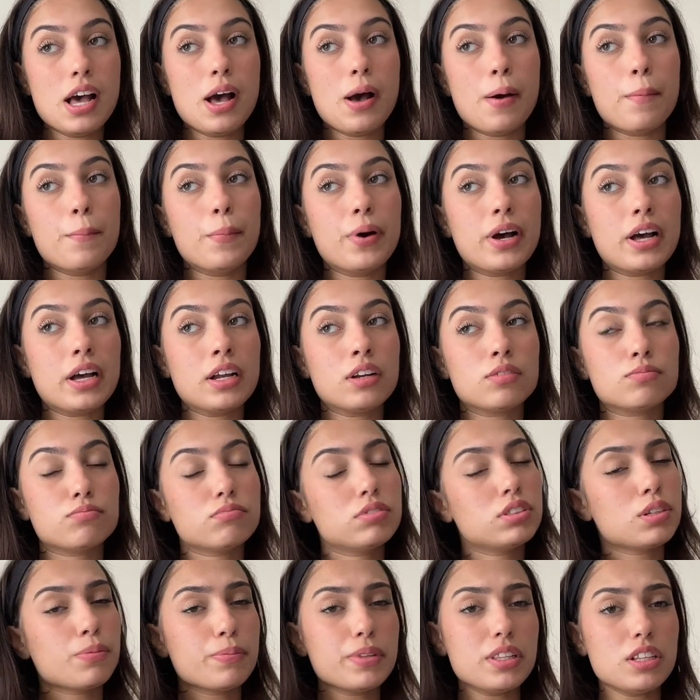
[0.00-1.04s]
but
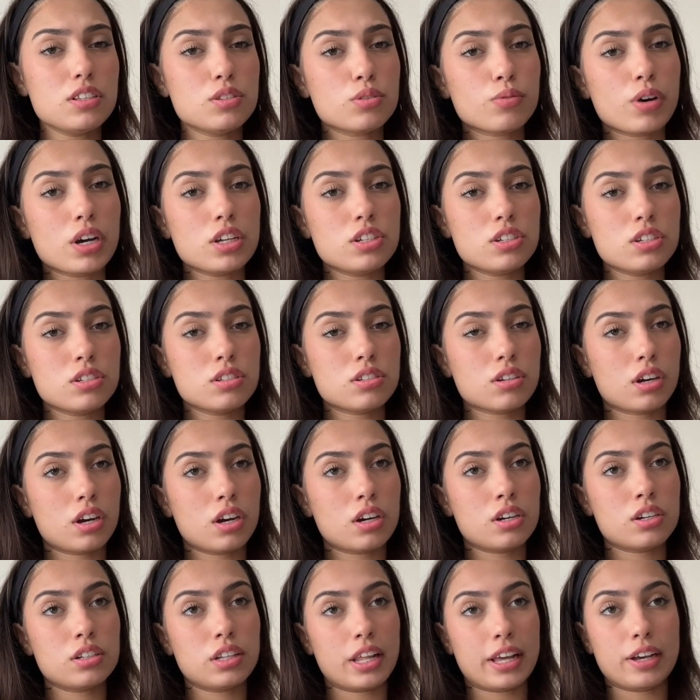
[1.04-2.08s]
some of these questions
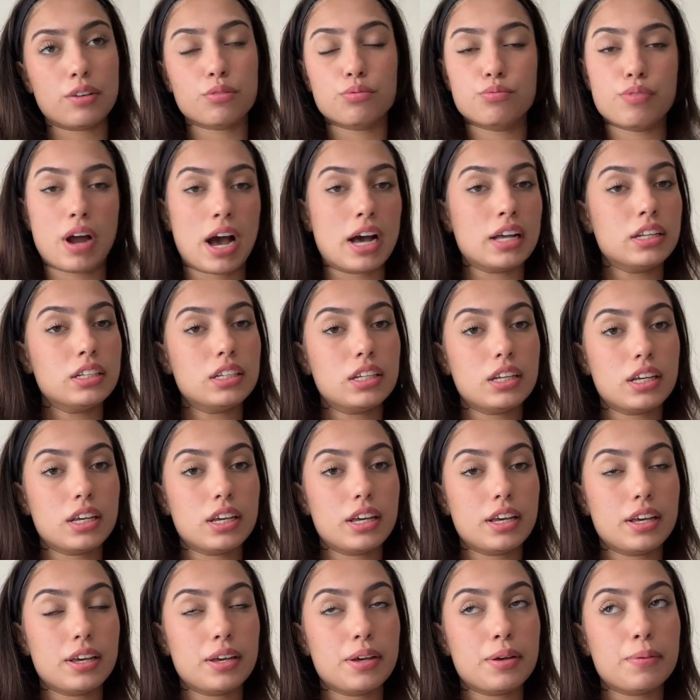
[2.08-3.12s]
are like
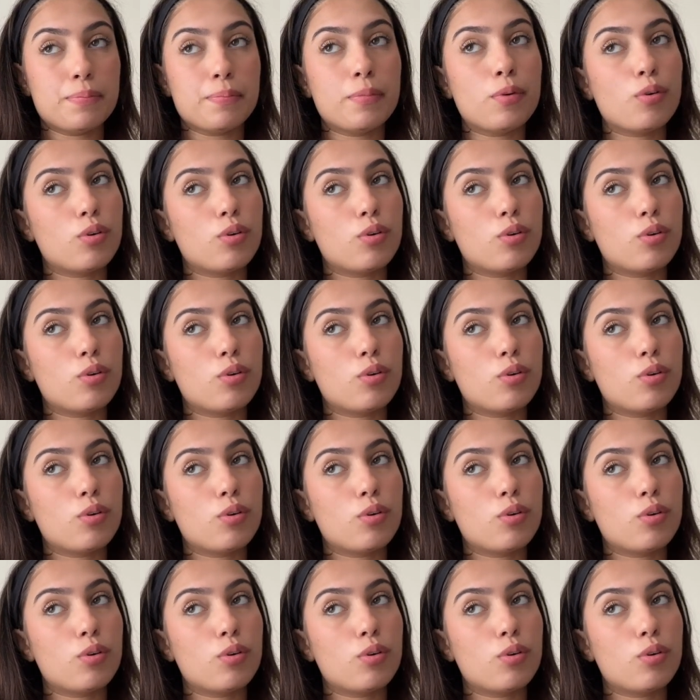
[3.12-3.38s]
random,